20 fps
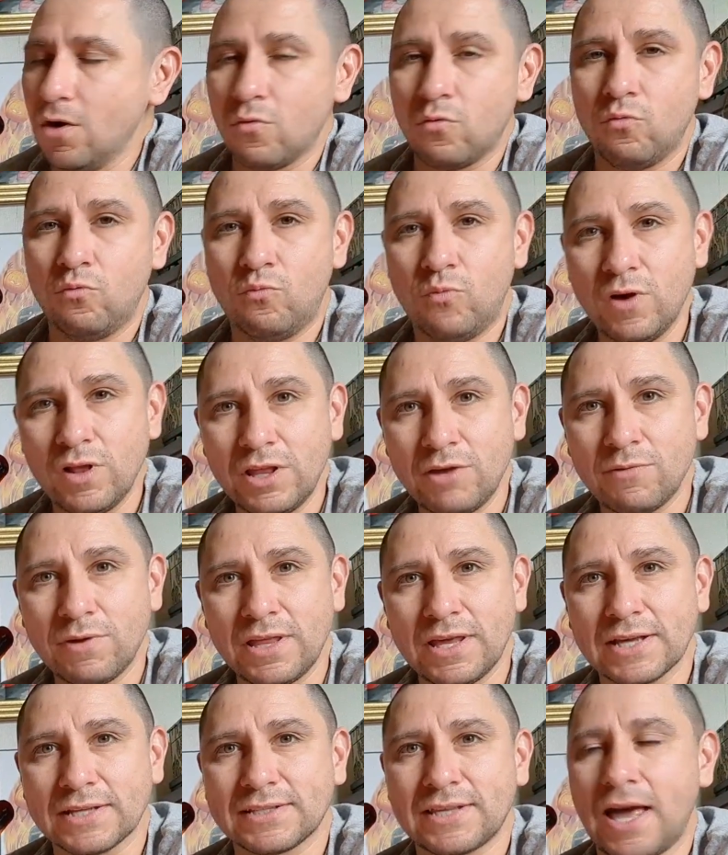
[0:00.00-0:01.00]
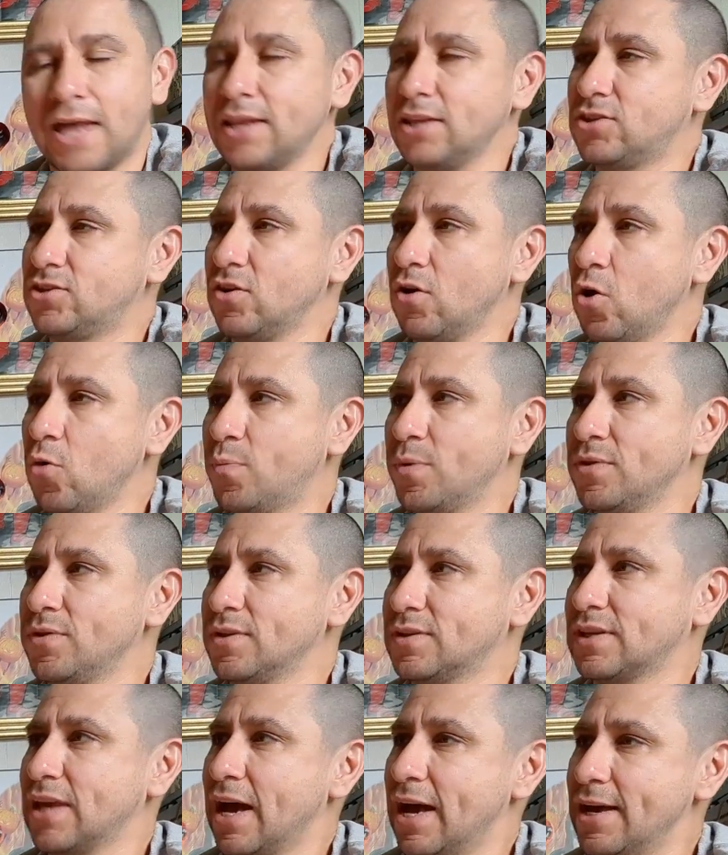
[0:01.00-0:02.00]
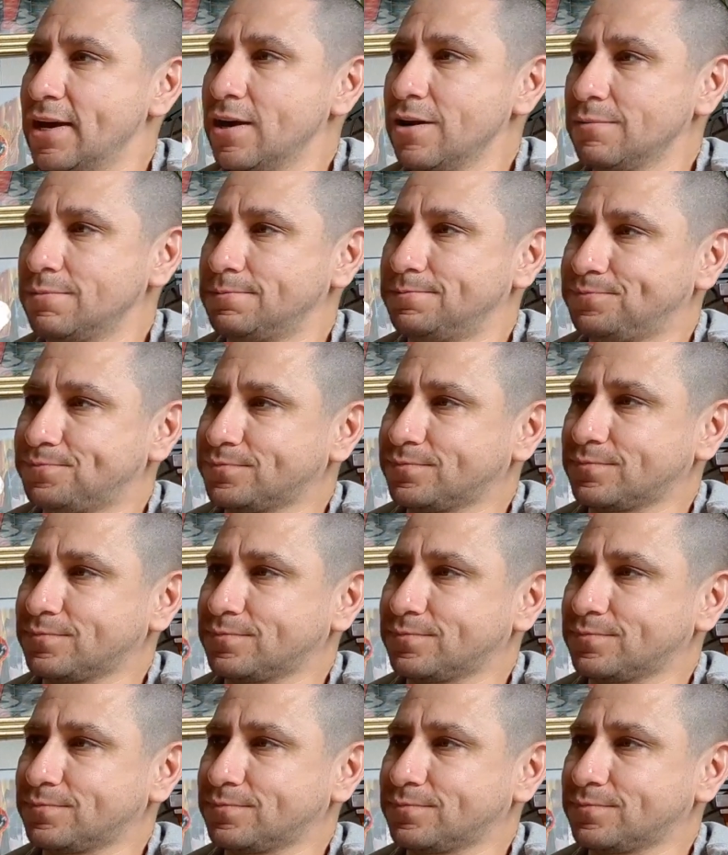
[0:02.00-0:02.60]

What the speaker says: really excited to open this guy up.